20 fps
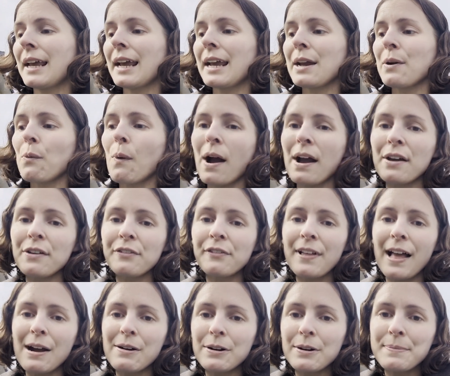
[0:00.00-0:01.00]
a
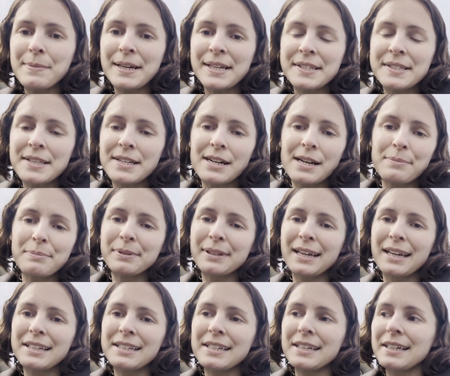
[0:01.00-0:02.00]
wildflower mix that I
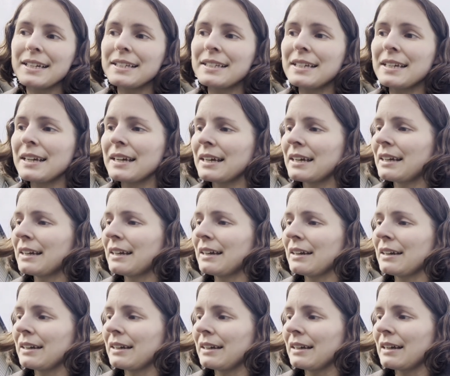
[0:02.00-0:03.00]
planted
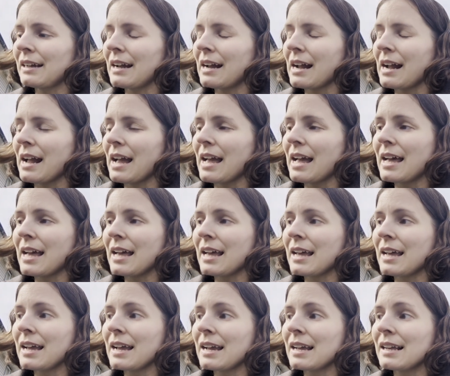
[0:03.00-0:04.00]

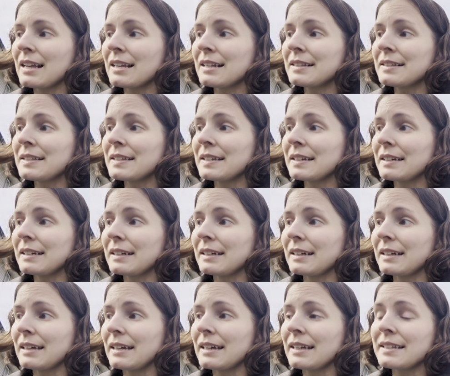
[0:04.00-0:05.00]
and
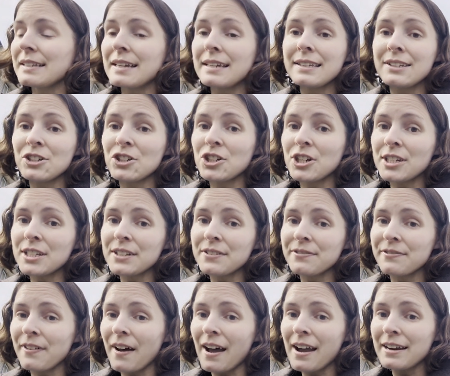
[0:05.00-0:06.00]
it does just
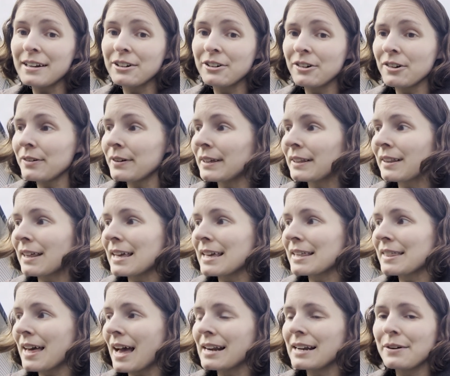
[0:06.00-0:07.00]
fine growing
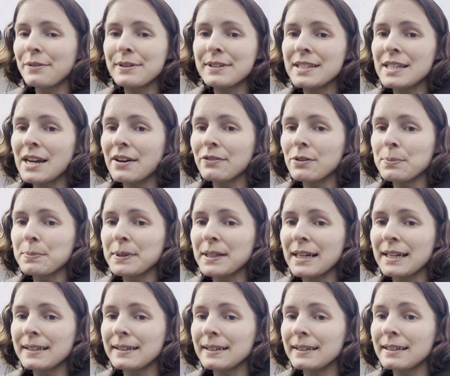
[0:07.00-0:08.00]
like that. It was never
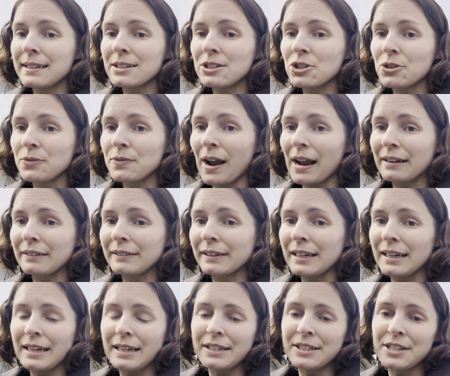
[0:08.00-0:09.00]
planted
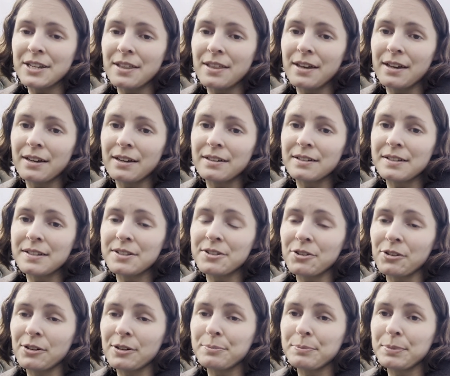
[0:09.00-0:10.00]
directly into the soil